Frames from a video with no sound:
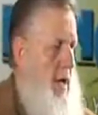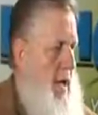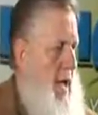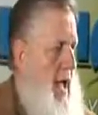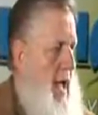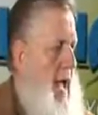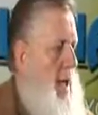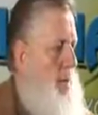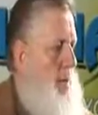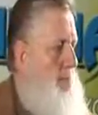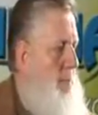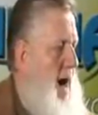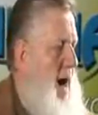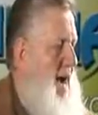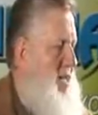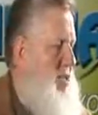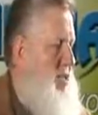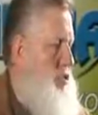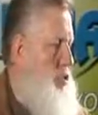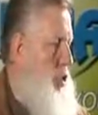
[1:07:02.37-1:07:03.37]
and buy
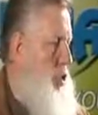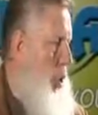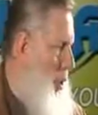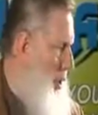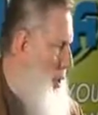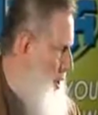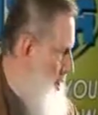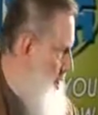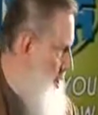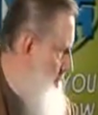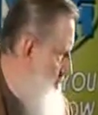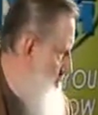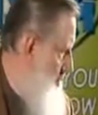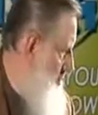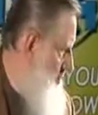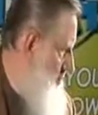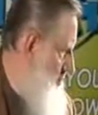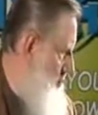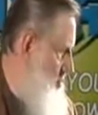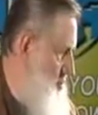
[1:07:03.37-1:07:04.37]
a sword.
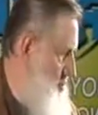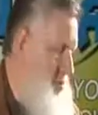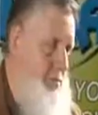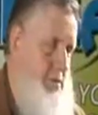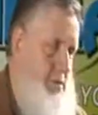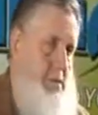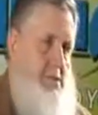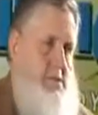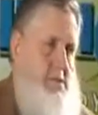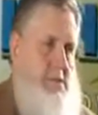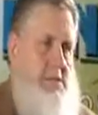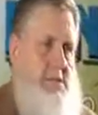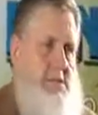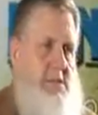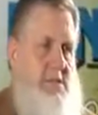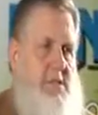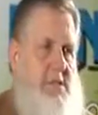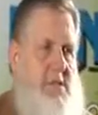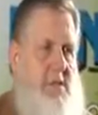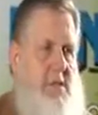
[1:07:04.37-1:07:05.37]
Which religion is
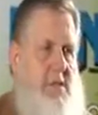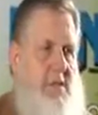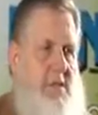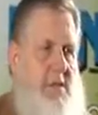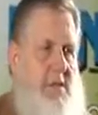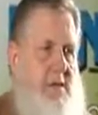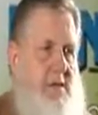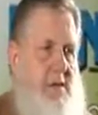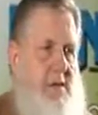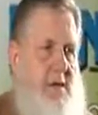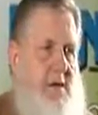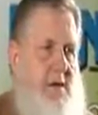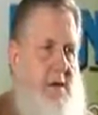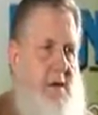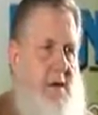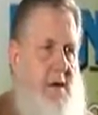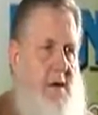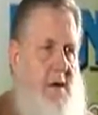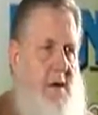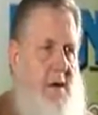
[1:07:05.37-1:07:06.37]
this in?
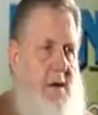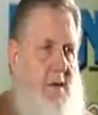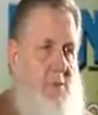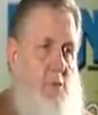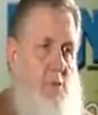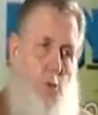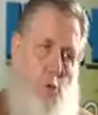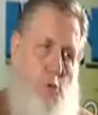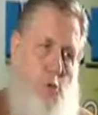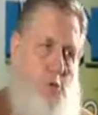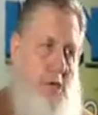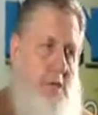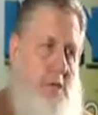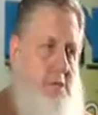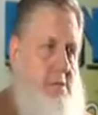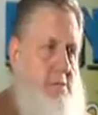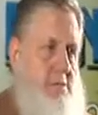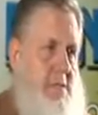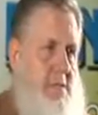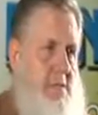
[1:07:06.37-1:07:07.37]
New
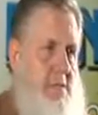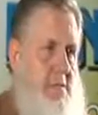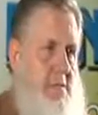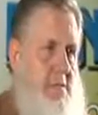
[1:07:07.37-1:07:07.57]
Testament.